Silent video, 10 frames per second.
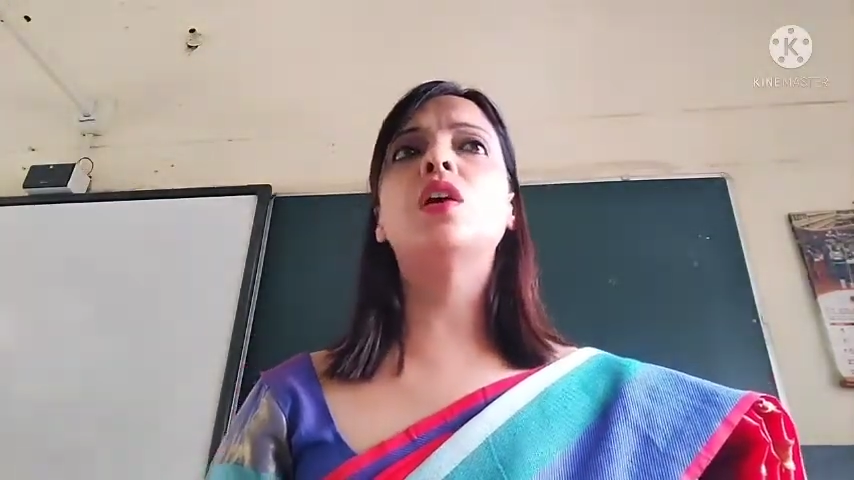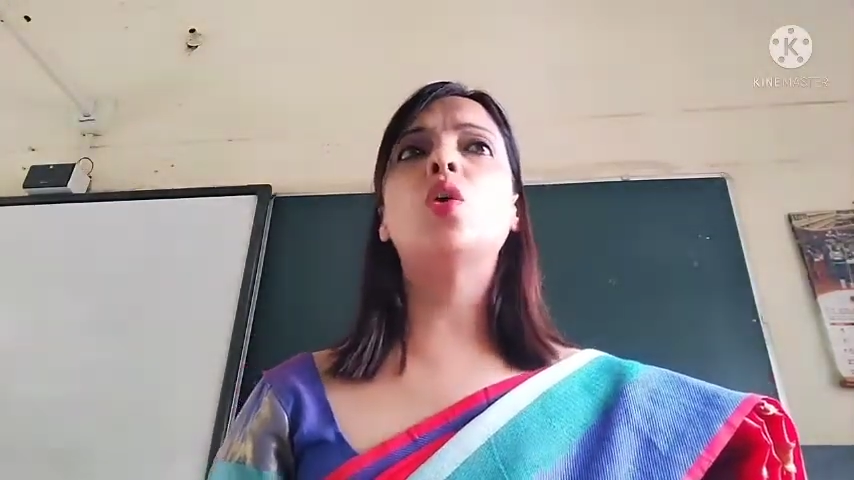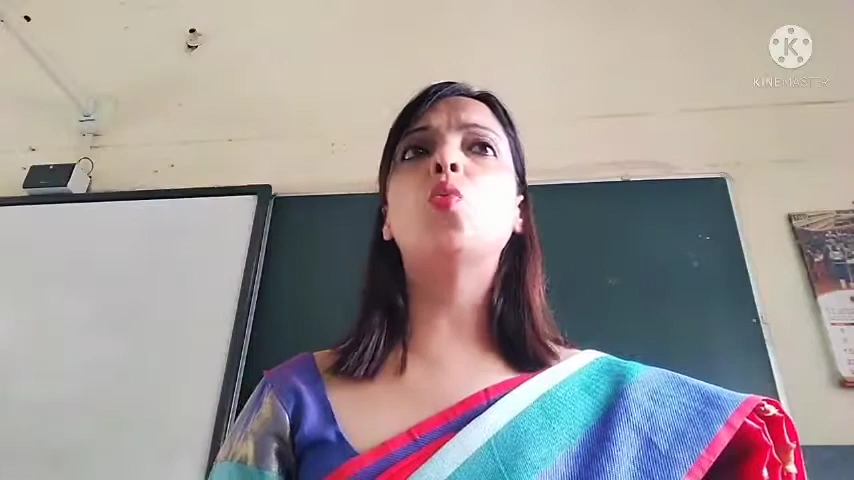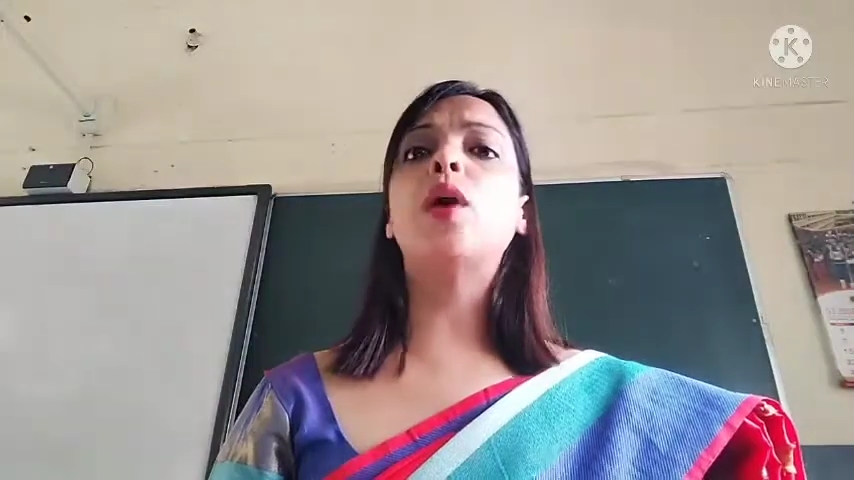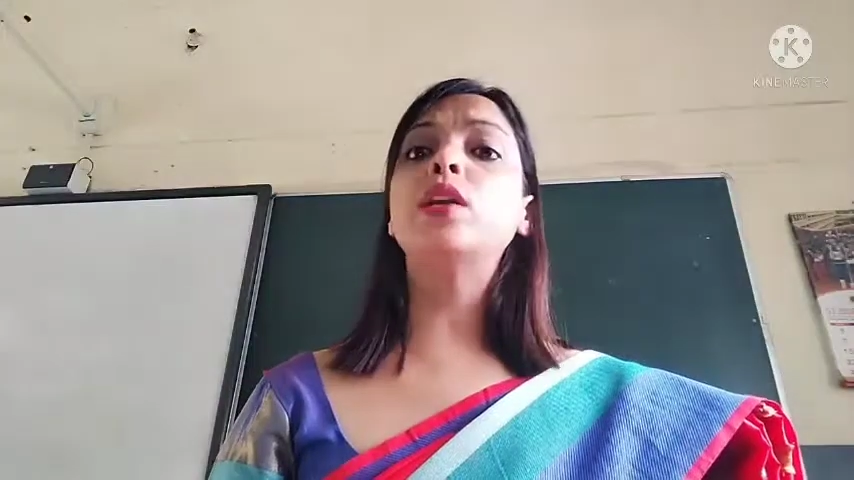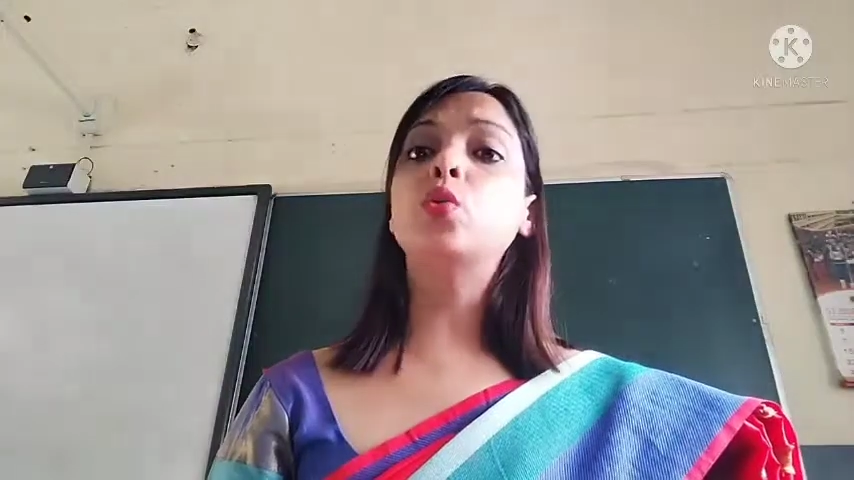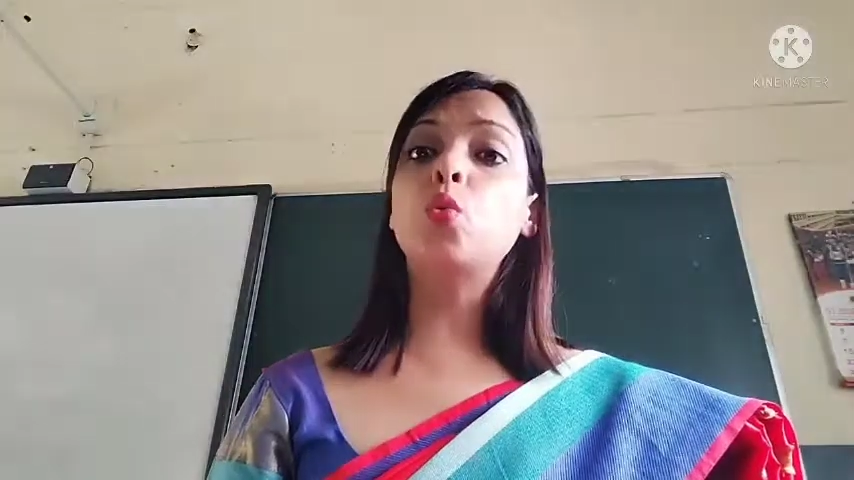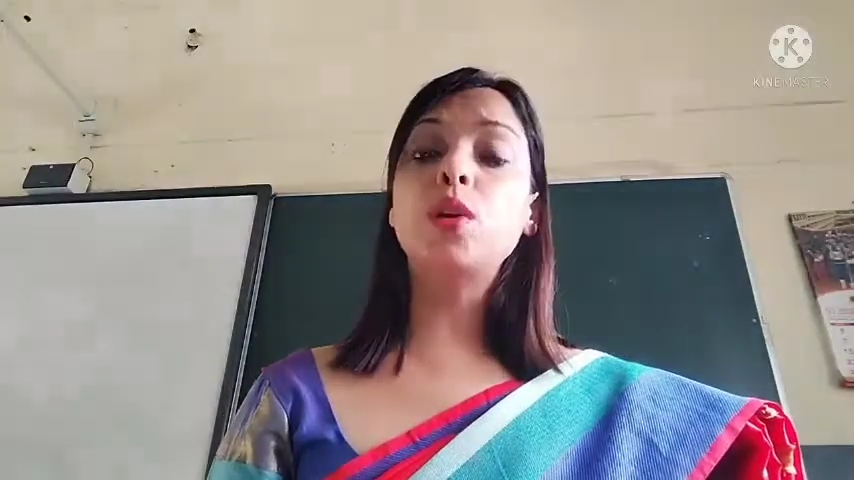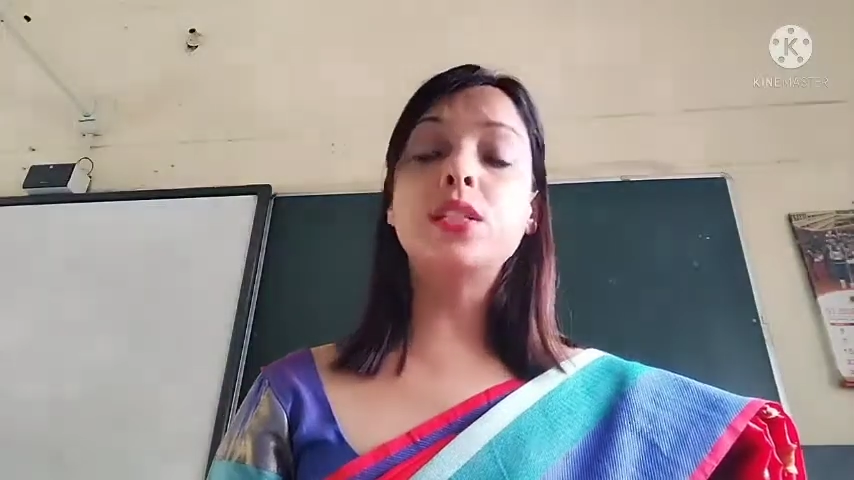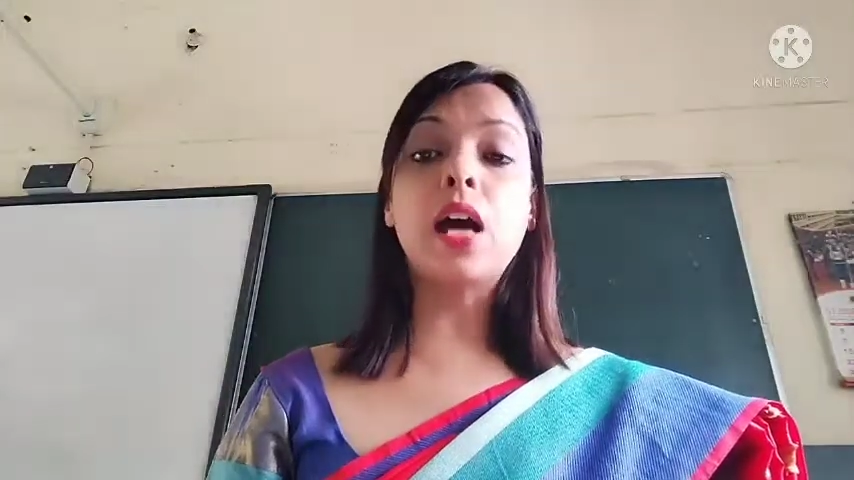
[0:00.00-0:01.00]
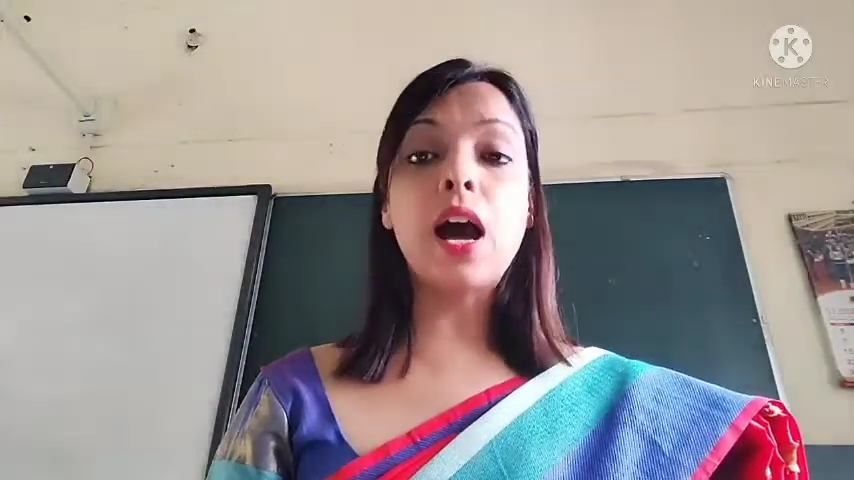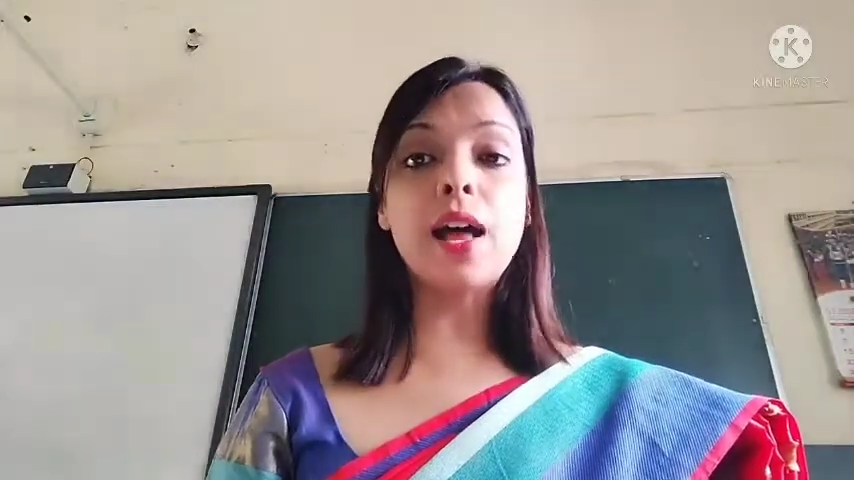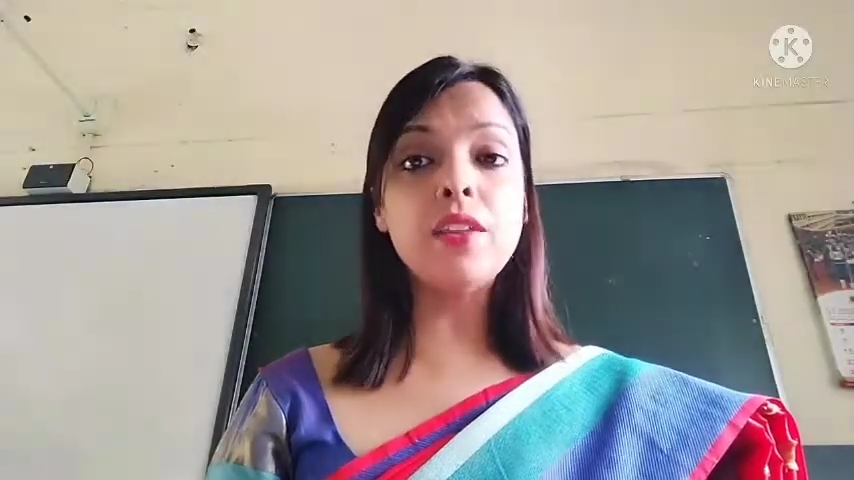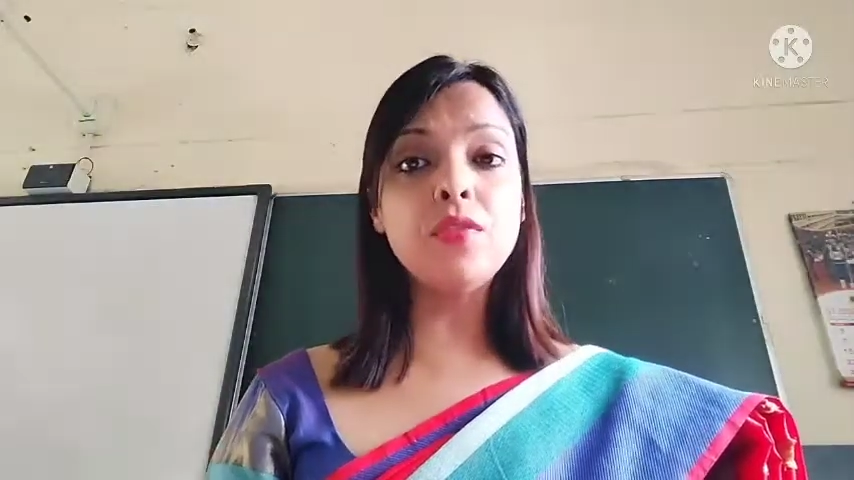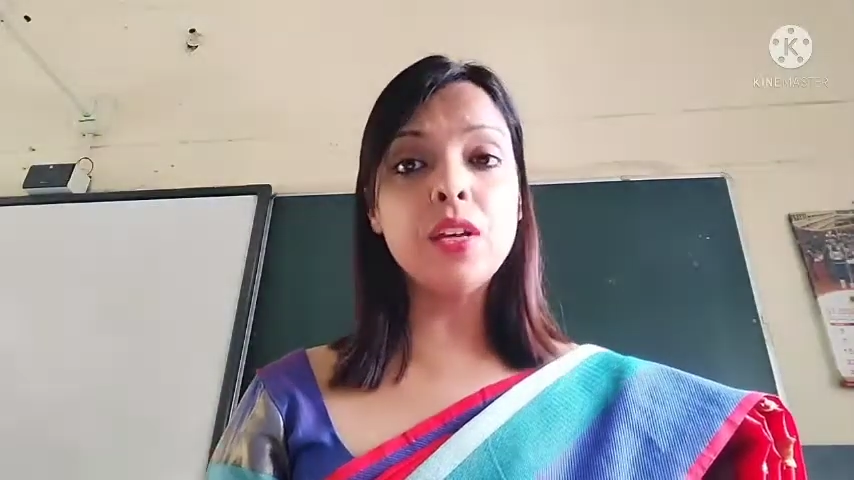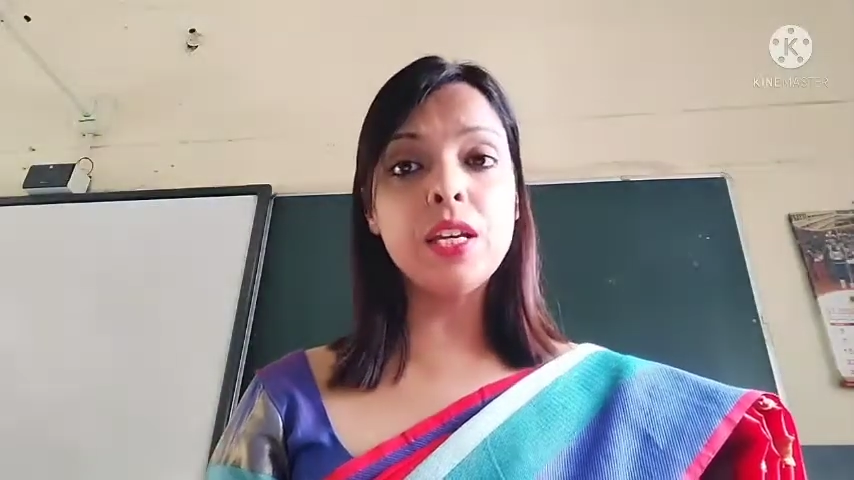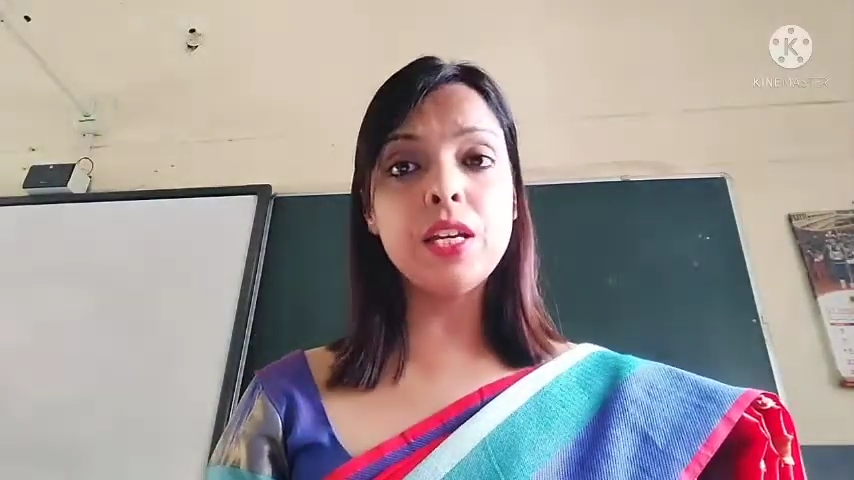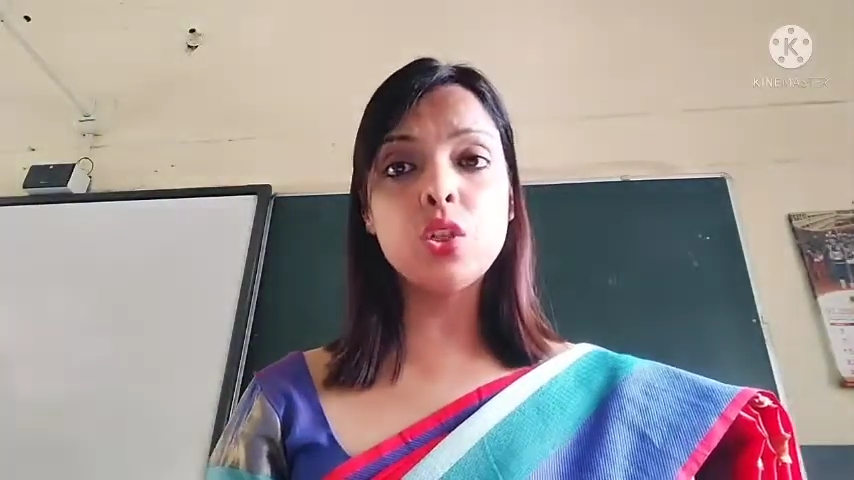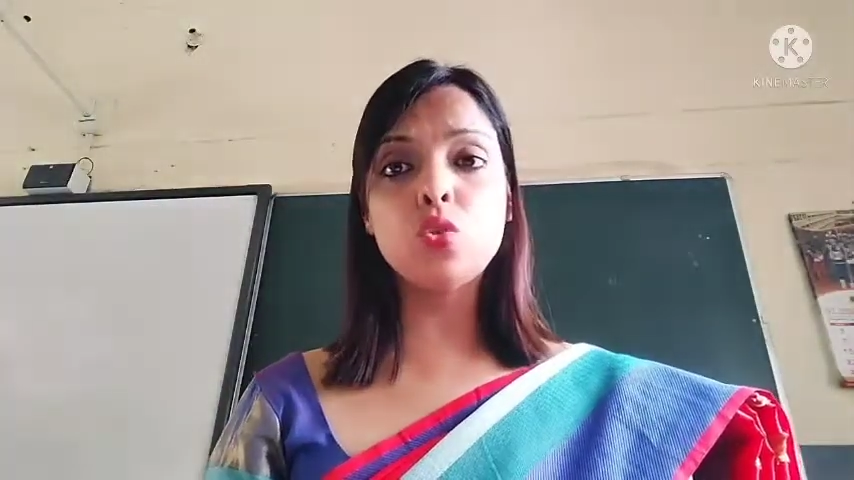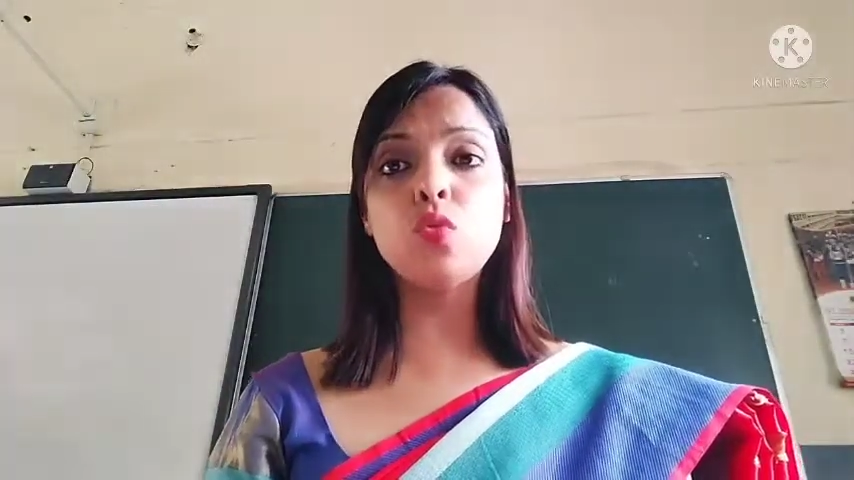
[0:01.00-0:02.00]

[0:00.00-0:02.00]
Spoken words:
one who is unwilling to